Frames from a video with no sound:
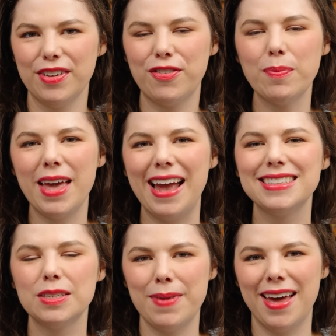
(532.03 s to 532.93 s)
From The
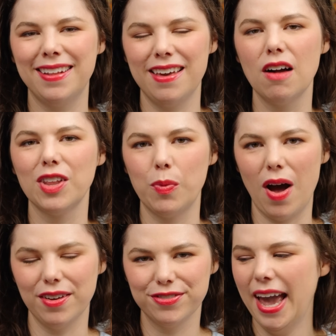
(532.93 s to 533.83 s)
Handsome Man and the Ugly
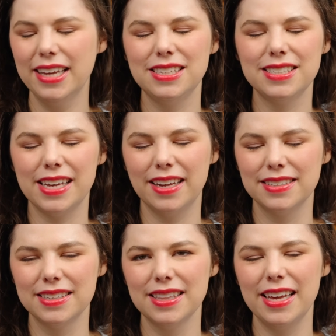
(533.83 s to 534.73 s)
Wife,
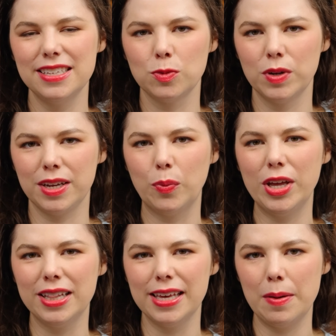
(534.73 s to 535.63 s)
1810 Ladies
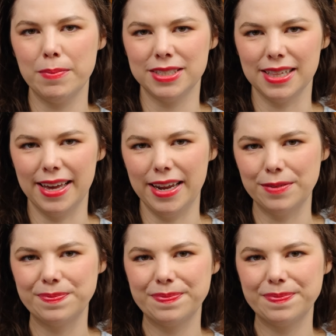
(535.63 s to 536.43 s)
Weekly Miscellany.